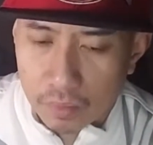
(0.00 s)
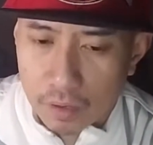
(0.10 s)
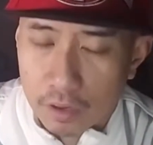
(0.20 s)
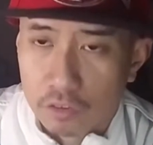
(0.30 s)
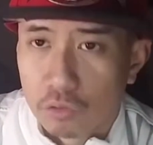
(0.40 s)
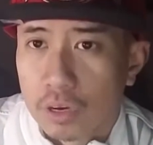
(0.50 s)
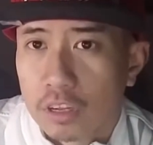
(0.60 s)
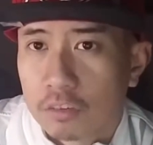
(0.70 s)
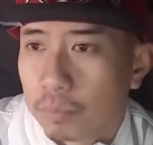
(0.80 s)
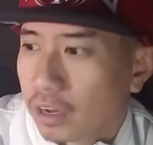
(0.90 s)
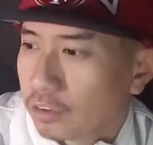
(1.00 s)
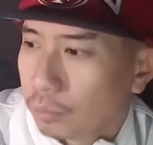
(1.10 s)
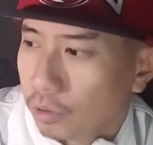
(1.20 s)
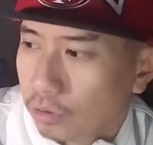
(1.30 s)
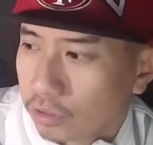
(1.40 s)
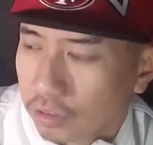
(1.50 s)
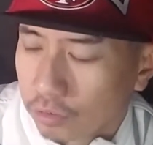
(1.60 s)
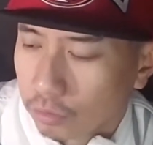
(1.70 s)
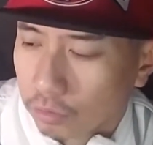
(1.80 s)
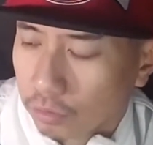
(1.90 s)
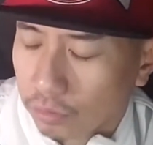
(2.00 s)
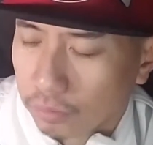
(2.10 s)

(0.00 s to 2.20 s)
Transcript: as straight as possible just to